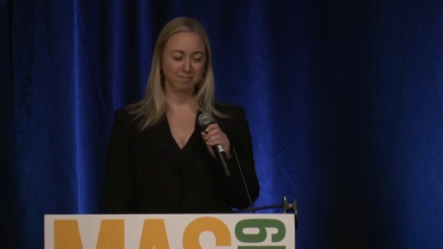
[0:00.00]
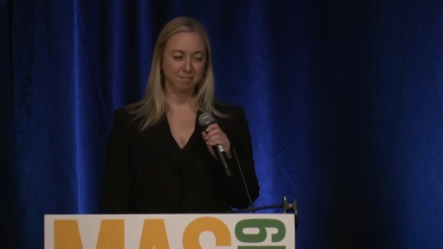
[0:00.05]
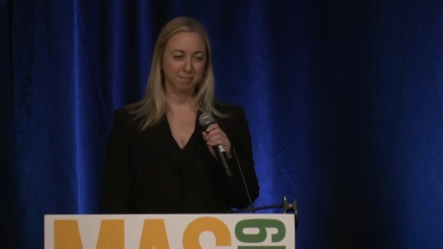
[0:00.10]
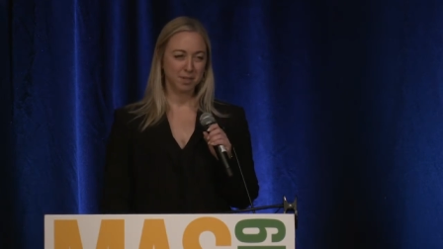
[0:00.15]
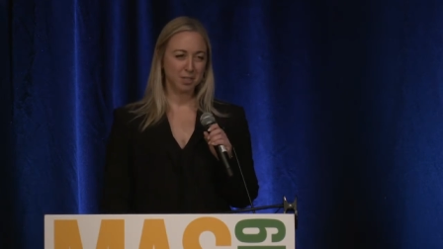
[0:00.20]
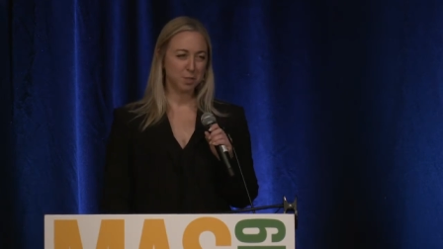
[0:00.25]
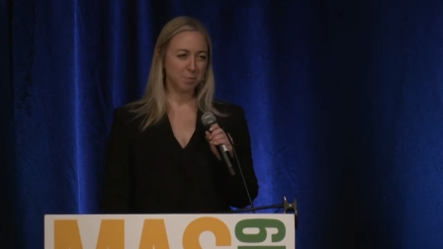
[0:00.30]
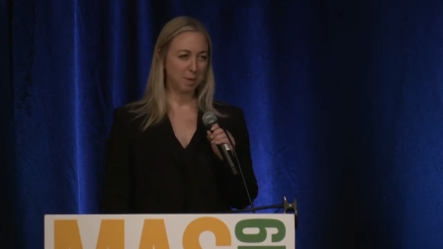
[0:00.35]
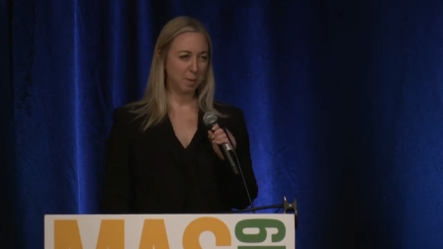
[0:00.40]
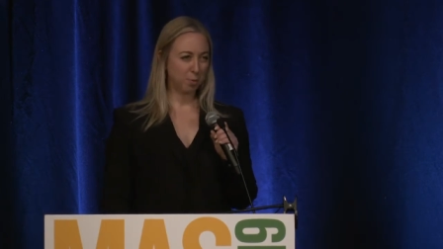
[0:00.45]

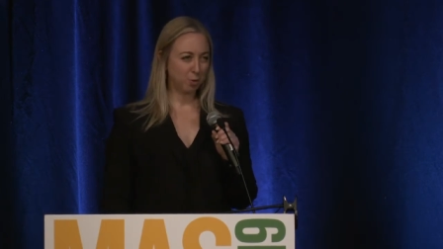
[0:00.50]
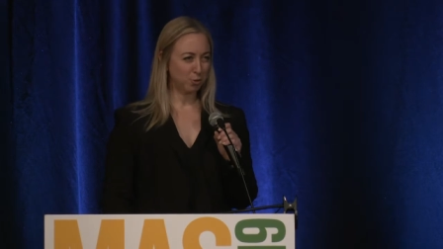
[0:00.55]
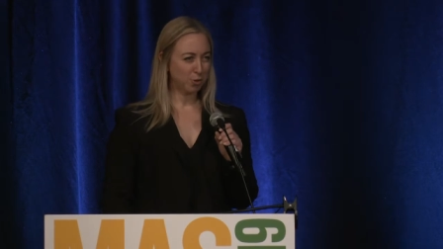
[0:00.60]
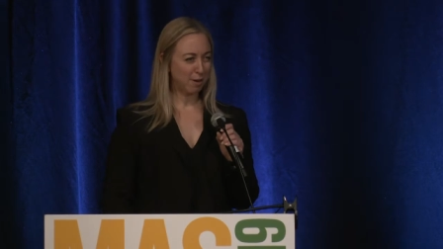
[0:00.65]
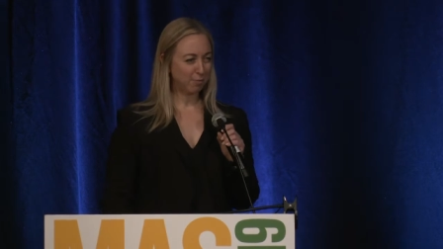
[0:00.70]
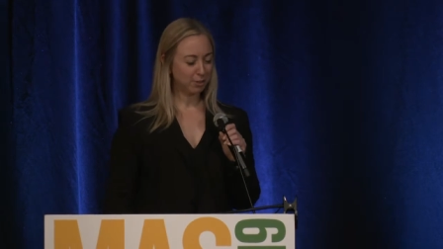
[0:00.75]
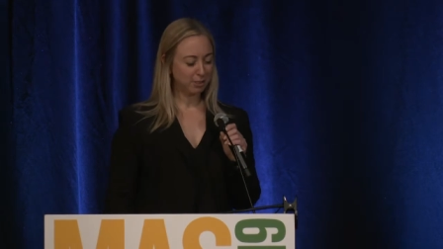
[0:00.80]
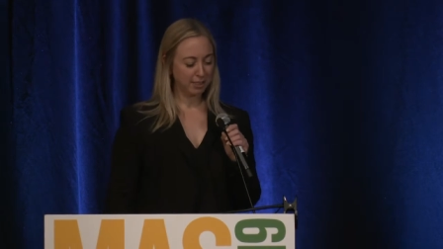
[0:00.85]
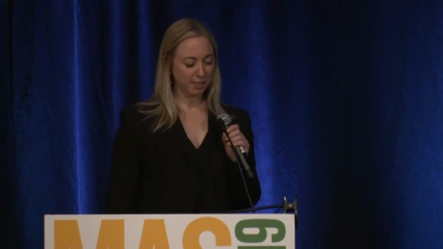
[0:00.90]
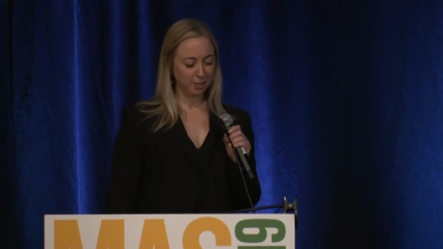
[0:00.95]
bunch of people
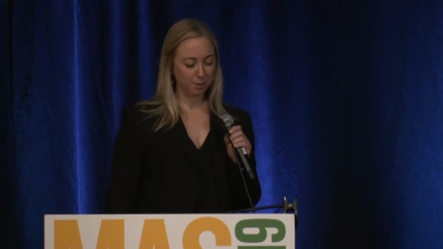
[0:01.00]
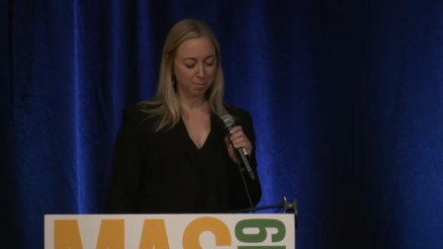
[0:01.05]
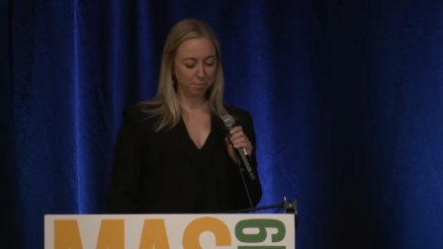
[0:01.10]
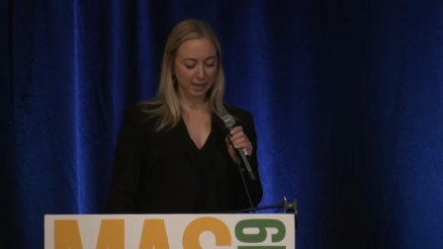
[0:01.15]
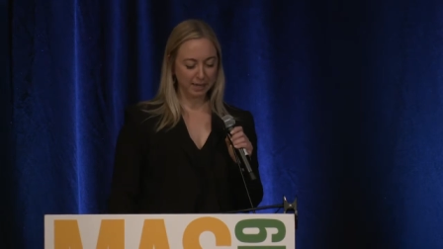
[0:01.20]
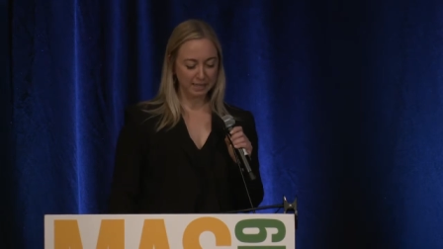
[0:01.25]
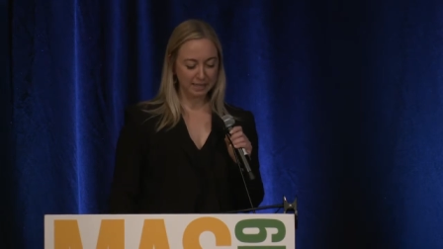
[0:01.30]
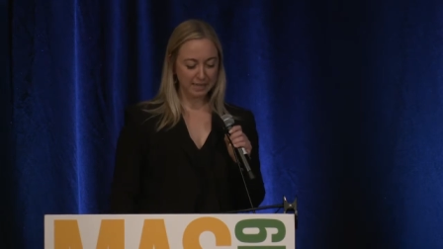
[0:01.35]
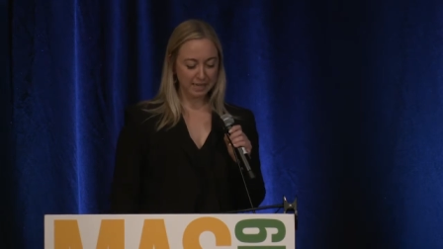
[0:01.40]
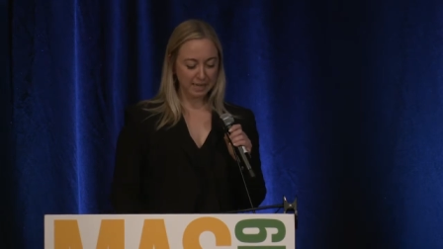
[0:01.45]
traveled here,
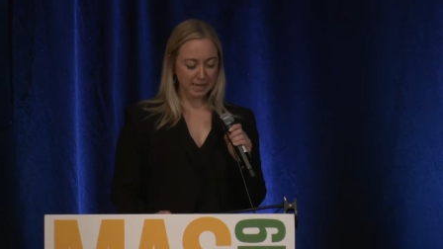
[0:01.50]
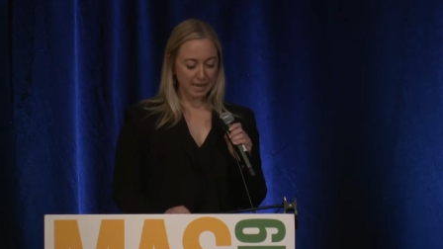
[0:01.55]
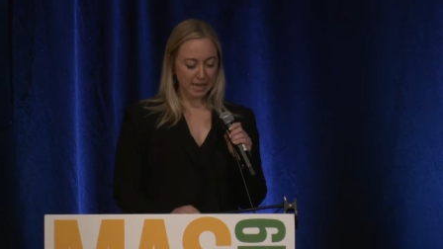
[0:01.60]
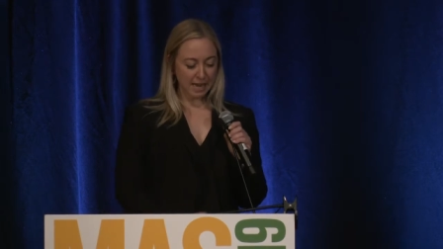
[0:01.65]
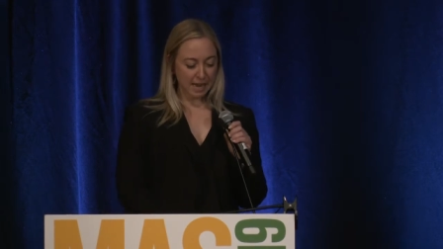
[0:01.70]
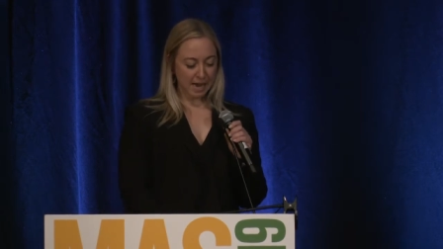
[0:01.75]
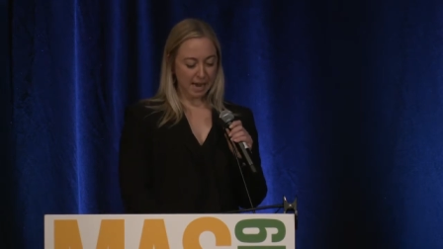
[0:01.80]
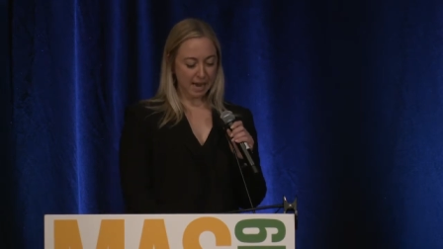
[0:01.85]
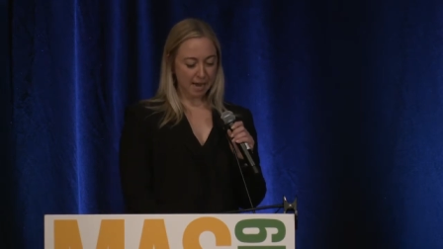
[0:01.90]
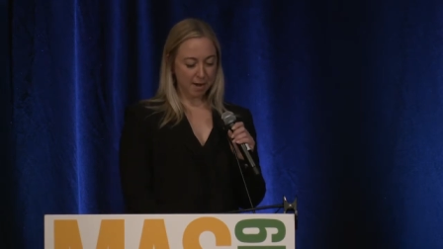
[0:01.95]
but
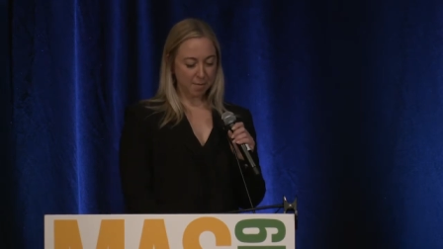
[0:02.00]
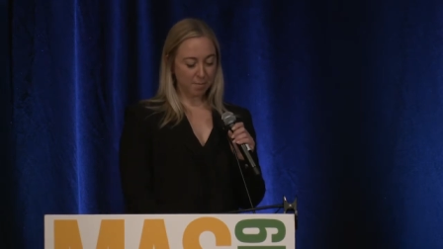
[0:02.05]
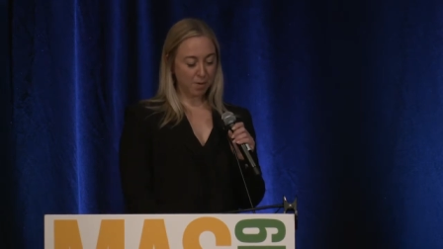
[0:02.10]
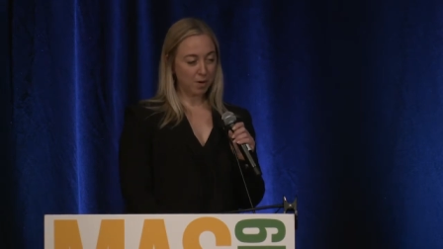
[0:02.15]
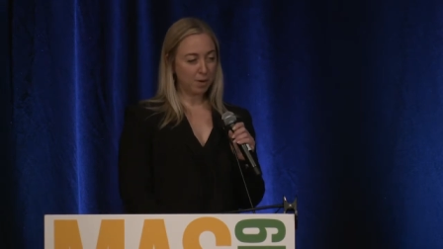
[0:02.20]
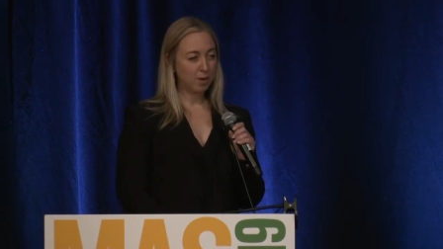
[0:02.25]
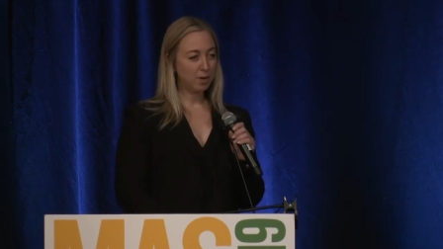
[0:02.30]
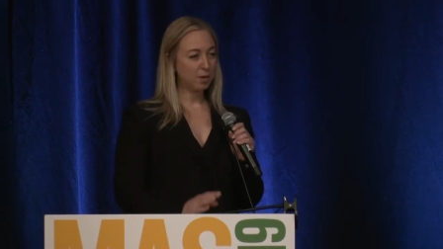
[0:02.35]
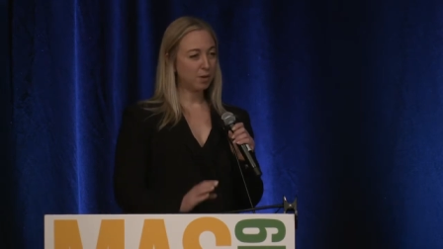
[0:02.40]
um,